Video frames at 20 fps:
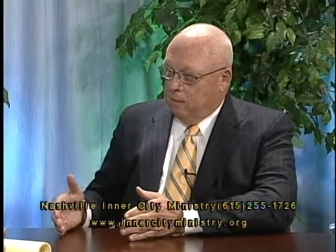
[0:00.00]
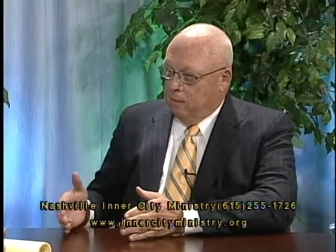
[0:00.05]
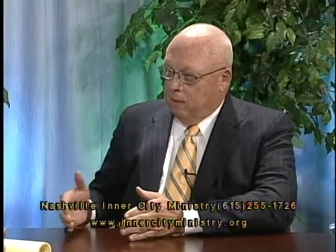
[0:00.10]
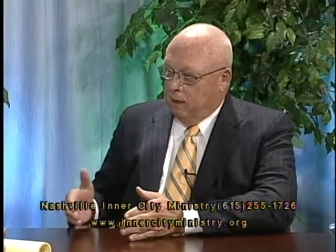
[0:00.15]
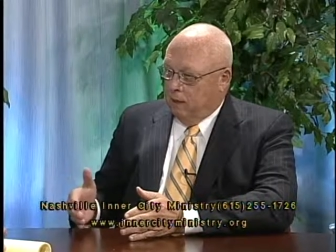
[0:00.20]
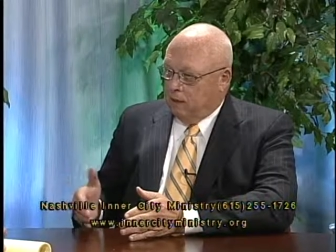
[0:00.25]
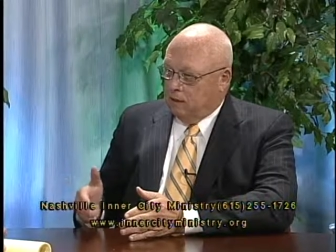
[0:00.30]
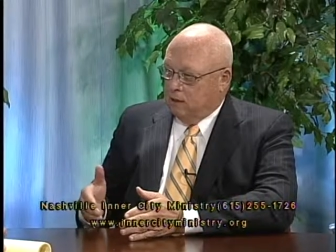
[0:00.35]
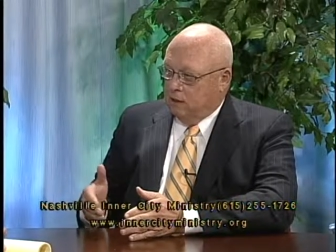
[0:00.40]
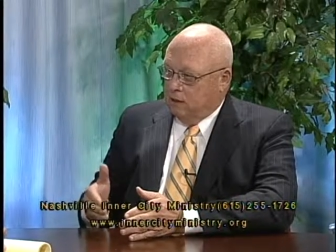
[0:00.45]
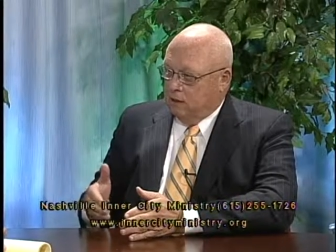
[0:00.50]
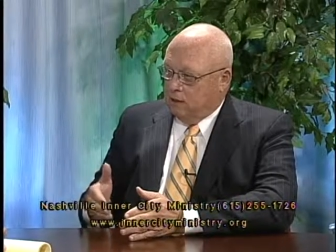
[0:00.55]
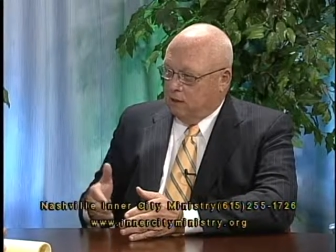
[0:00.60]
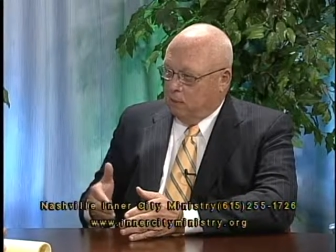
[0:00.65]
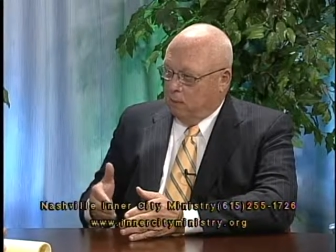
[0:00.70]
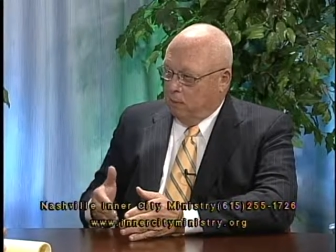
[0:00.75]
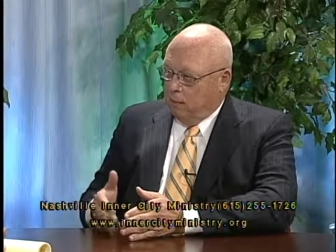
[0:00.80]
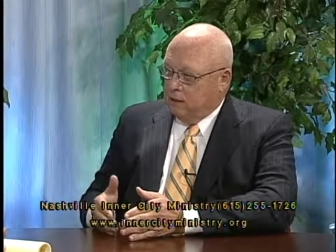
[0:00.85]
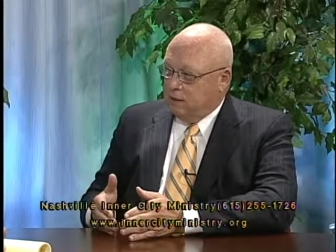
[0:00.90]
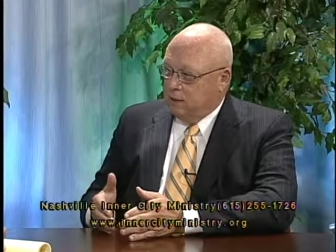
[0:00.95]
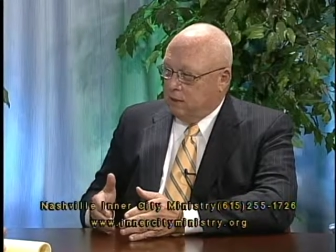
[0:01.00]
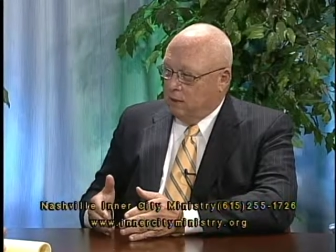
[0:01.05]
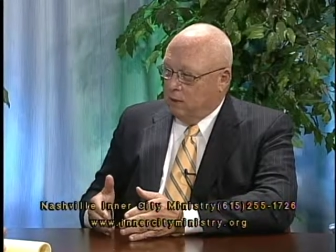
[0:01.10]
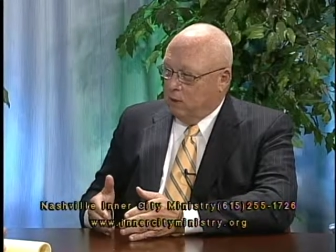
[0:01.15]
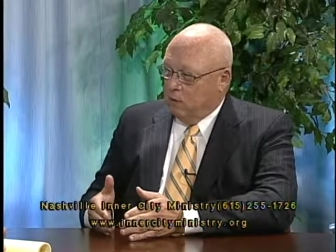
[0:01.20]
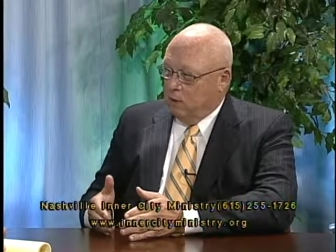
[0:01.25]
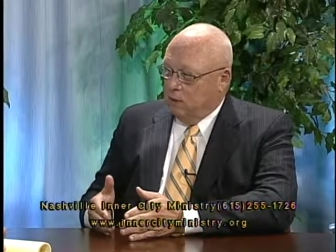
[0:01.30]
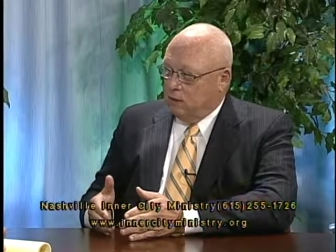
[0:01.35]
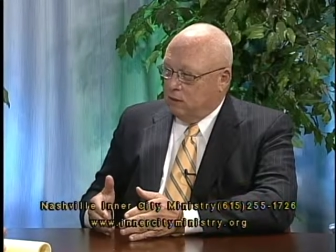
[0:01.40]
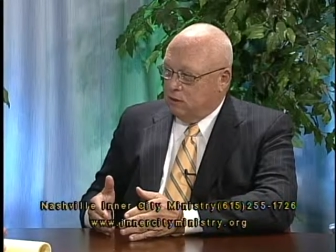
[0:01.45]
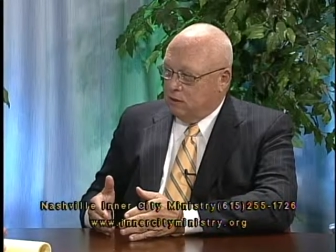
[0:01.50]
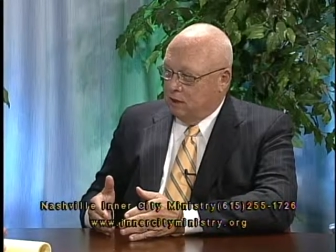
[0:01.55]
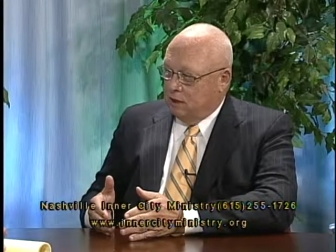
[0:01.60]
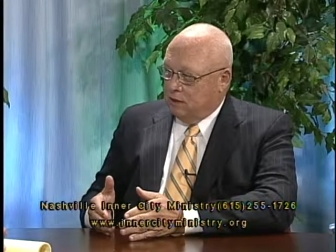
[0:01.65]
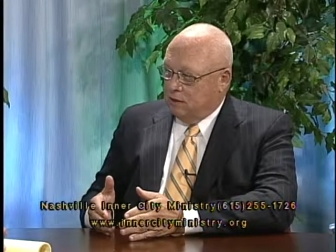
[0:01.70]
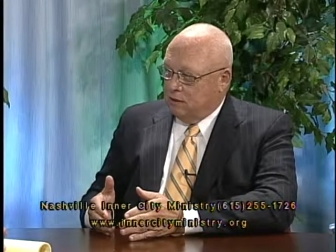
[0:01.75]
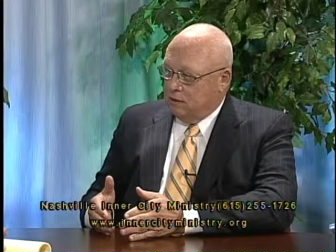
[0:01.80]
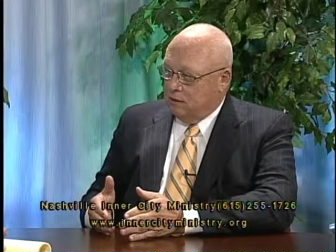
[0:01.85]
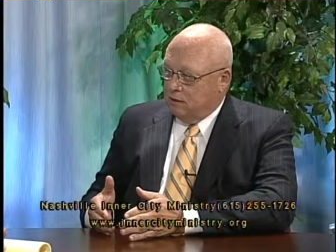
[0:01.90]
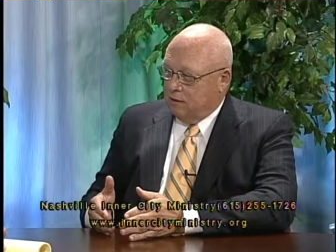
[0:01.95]
but it's it's a blessing in one
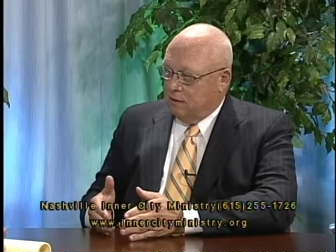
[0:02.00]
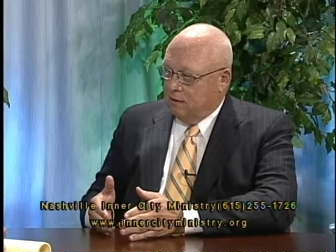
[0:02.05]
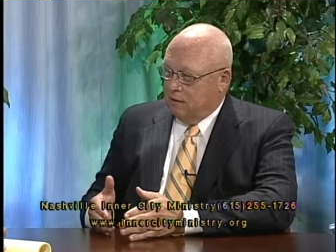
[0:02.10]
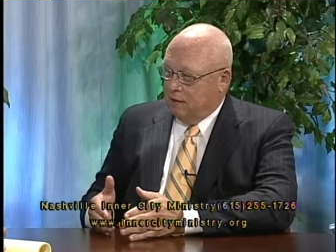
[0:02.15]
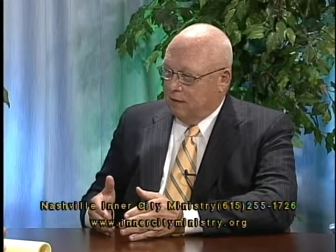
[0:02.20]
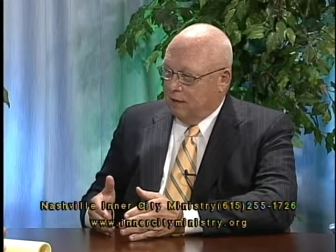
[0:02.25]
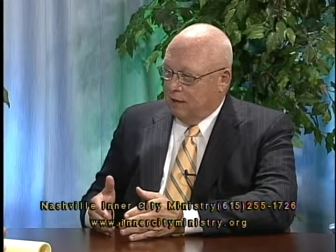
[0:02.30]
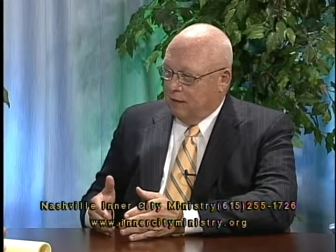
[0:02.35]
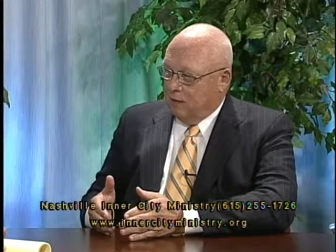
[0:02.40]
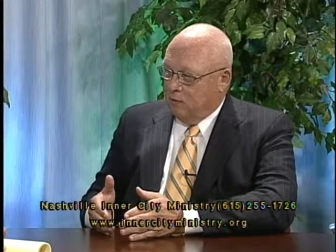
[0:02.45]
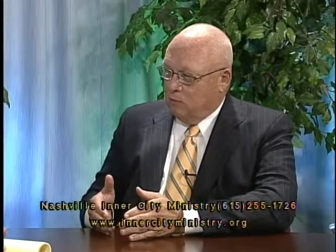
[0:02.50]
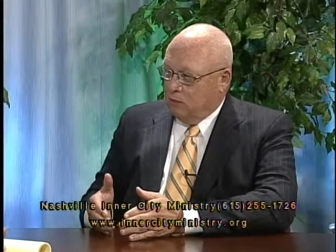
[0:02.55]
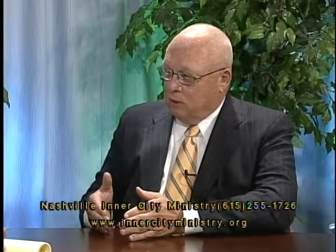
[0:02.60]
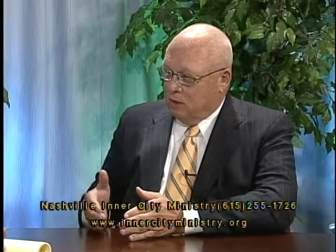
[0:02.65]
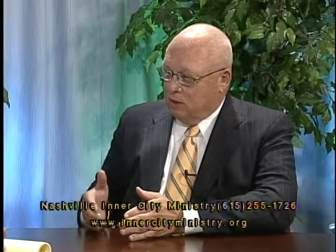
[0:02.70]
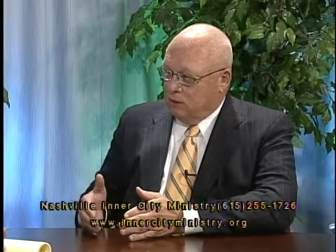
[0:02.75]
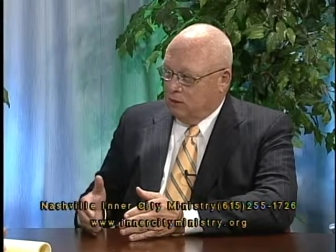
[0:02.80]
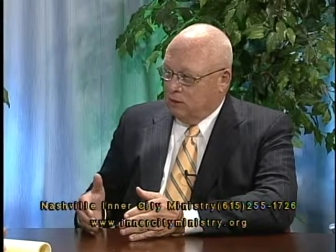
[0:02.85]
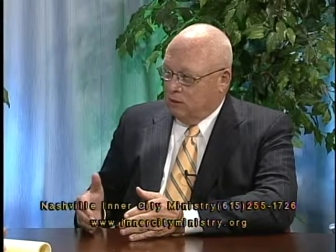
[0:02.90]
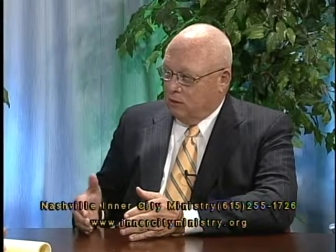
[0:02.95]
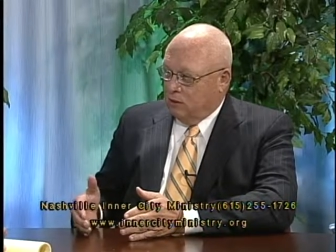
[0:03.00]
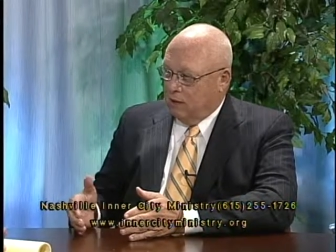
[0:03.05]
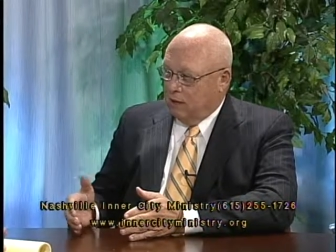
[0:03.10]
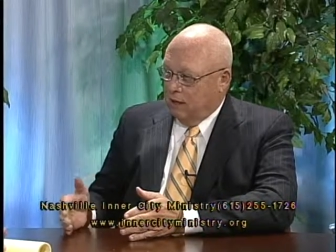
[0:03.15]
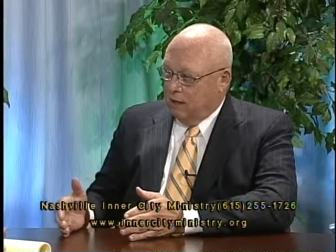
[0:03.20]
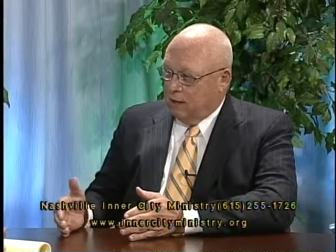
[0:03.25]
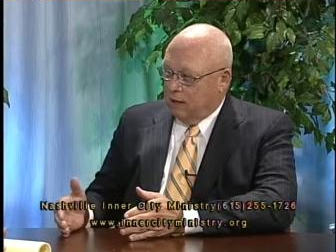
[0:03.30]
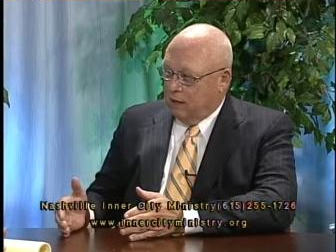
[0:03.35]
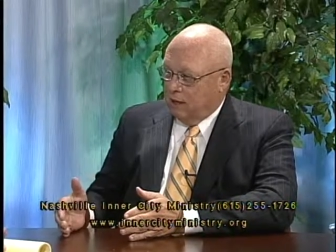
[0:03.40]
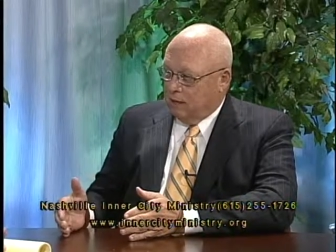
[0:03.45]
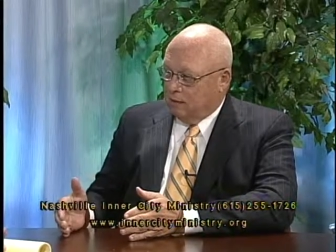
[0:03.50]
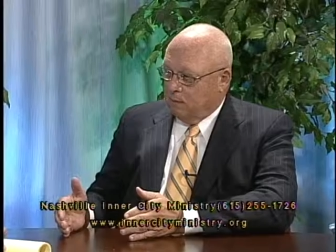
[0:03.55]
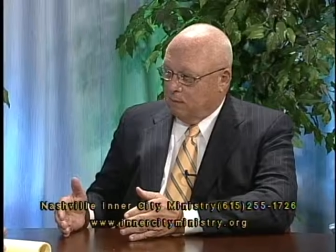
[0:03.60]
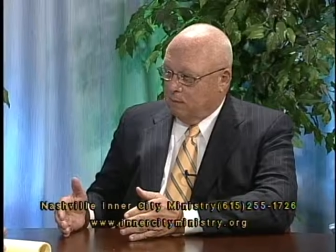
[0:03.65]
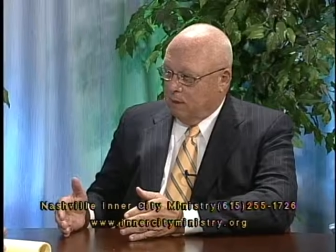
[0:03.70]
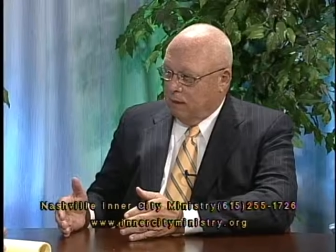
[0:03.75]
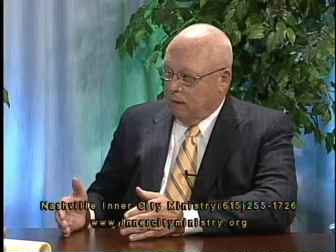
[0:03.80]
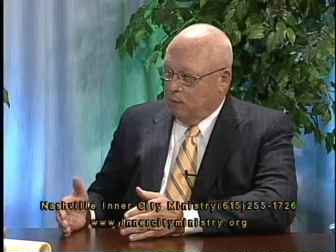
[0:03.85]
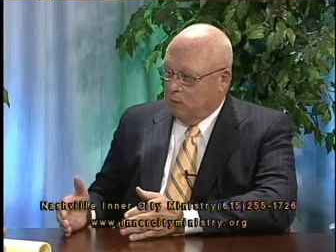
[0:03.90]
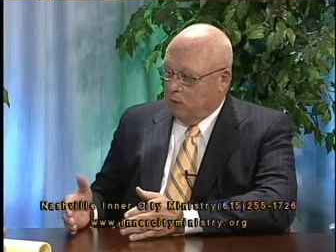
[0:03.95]
sense that we can still contact them now.